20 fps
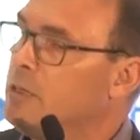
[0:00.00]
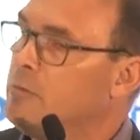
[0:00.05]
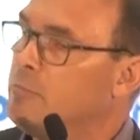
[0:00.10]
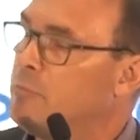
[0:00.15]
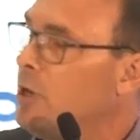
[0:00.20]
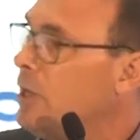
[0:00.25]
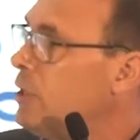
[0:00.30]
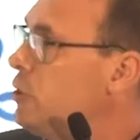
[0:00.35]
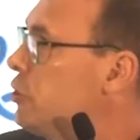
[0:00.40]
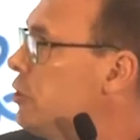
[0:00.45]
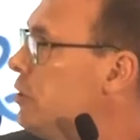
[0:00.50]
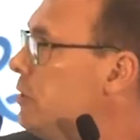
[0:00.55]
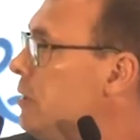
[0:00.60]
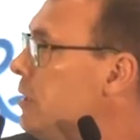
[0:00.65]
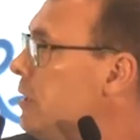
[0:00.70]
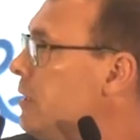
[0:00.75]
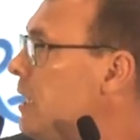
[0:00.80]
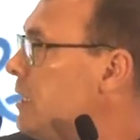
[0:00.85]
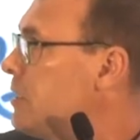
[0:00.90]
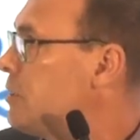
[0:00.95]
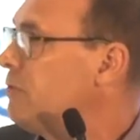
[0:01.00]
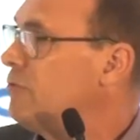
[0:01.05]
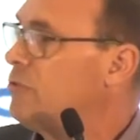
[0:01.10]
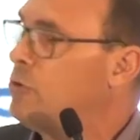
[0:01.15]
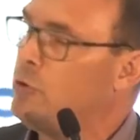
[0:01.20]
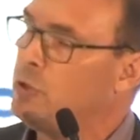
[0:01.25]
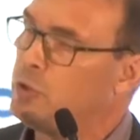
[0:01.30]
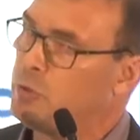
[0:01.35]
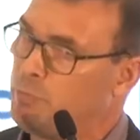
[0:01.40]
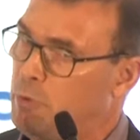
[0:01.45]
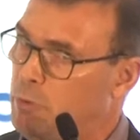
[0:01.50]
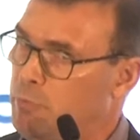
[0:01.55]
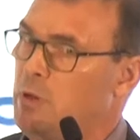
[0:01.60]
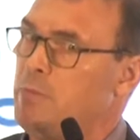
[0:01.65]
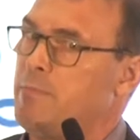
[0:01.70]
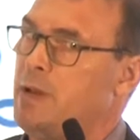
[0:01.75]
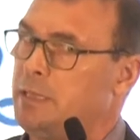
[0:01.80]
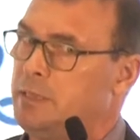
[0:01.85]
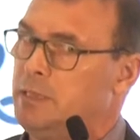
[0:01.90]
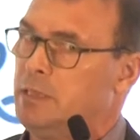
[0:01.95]
abrasion. And that's, of course,
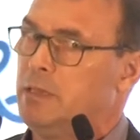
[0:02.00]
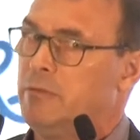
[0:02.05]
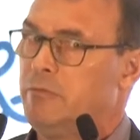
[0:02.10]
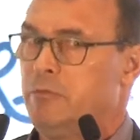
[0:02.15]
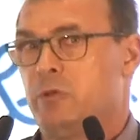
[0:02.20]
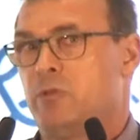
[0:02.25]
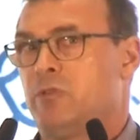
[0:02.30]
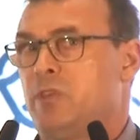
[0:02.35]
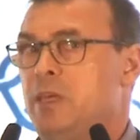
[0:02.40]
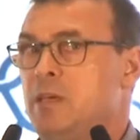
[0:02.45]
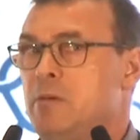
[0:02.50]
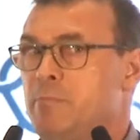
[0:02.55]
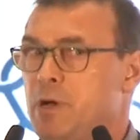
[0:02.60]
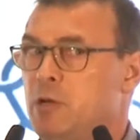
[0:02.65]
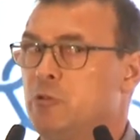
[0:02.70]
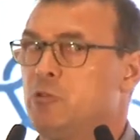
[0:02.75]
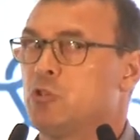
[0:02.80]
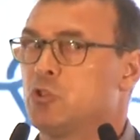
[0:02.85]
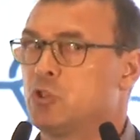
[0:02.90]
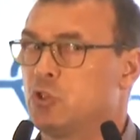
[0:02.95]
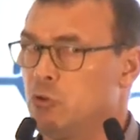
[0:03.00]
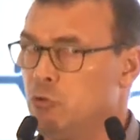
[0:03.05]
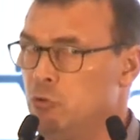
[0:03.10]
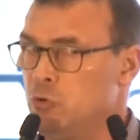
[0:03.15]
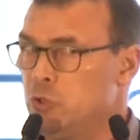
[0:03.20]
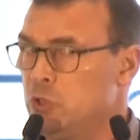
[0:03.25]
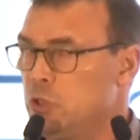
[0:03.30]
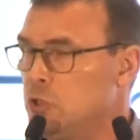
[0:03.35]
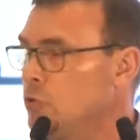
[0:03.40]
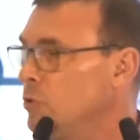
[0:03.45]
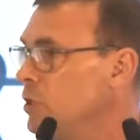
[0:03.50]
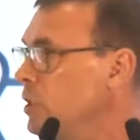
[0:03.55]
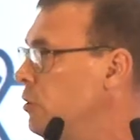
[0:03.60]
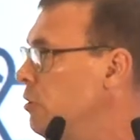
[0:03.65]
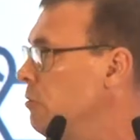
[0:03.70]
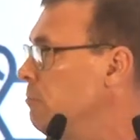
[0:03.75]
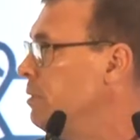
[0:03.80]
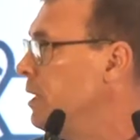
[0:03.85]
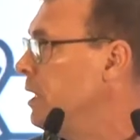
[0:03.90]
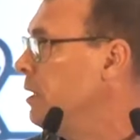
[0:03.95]
problematic. If you think about your screws doing
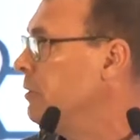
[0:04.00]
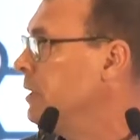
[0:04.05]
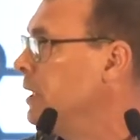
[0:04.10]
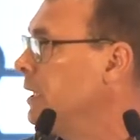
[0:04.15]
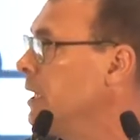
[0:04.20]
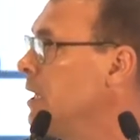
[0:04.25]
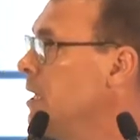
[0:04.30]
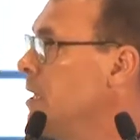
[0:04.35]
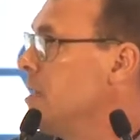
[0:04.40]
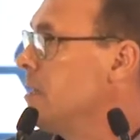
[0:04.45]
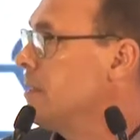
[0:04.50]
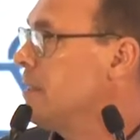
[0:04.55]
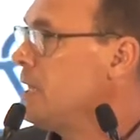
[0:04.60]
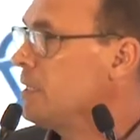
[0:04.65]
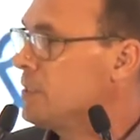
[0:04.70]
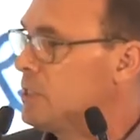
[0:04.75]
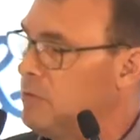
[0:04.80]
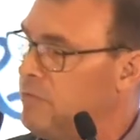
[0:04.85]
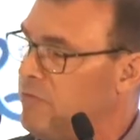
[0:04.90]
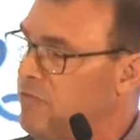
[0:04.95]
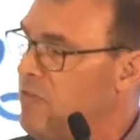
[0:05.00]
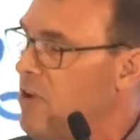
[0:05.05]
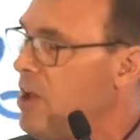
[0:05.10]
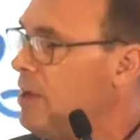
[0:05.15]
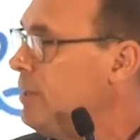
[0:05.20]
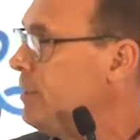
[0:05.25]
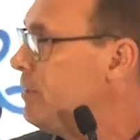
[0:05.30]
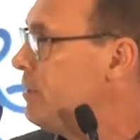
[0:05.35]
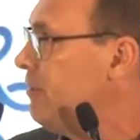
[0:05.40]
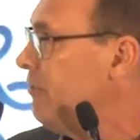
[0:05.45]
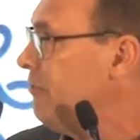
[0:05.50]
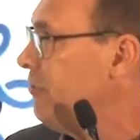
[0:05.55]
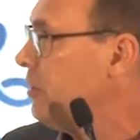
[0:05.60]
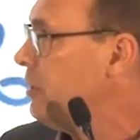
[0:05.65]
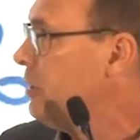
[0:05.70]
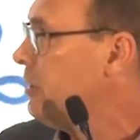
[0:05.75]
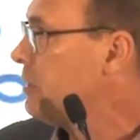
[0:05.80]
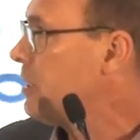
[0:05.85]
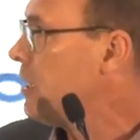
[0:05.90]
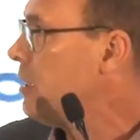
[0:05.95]
compounding, that's a very
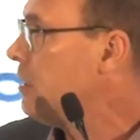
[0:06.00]
difficult